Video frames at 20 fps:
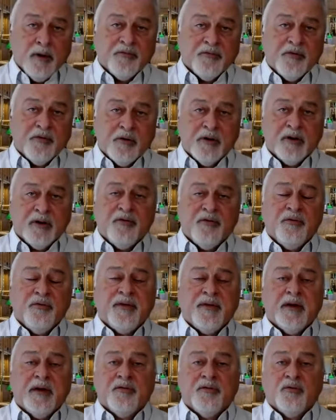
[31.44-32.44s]
starting in
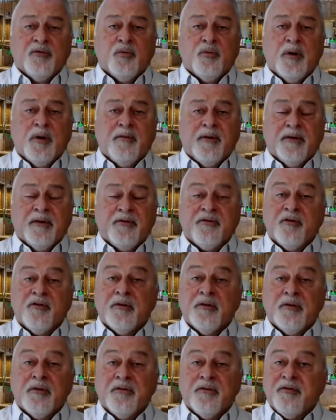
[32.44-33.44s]
2012, I
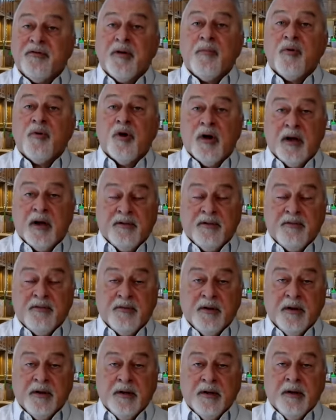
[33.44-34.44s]
started to
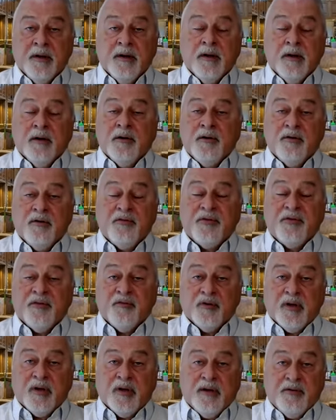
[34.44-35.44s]
summarize new
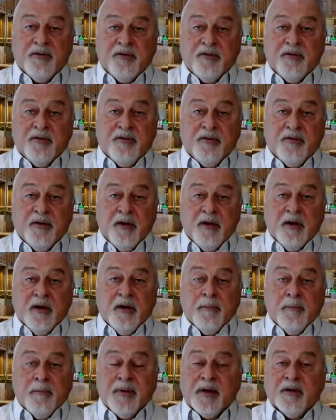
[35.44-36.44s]
civil cases
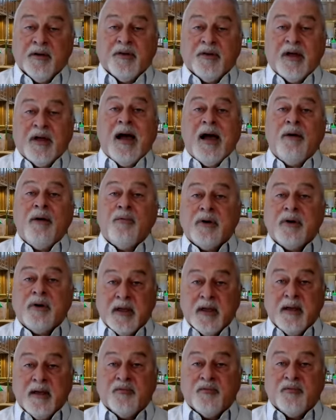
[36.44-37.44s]
because I wanted
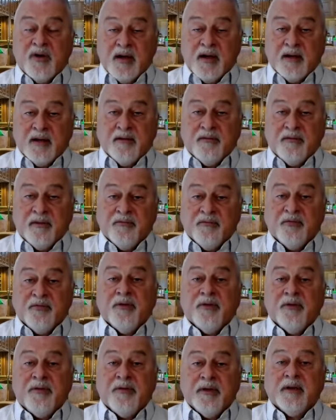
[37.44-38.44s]
to keep track of them for
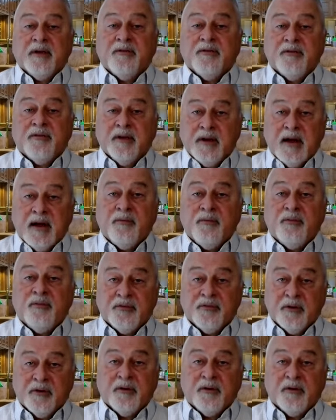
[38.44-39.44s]
the things that I
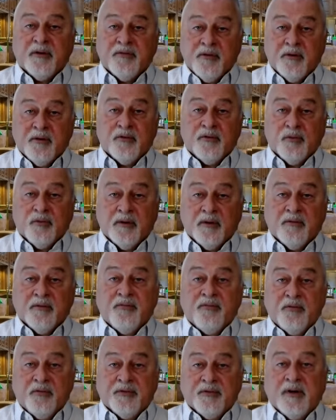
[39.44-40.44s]
was going to start doing
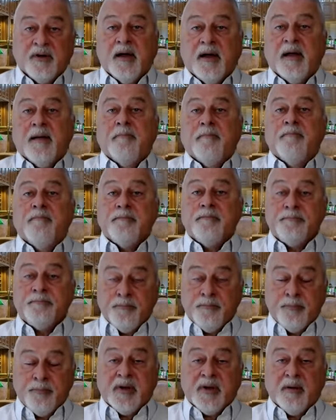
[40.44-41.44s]
full time,
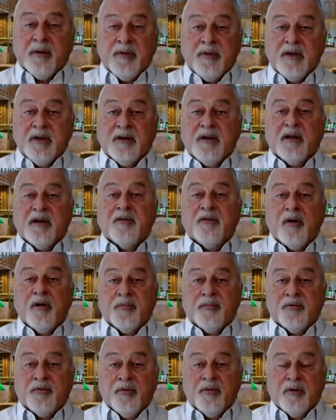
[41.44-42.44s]
being a mediator,
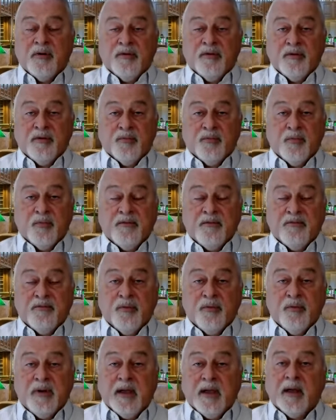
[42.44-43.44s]
arbitrator, and a
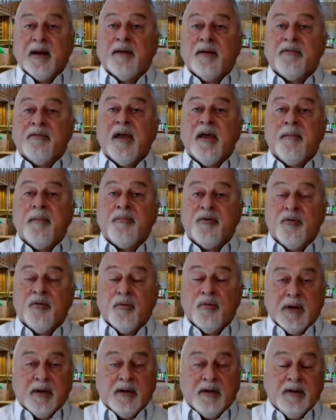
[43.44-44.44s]
referee. And I've kept
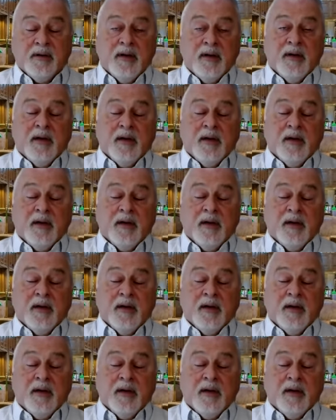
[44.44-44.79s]
doing it.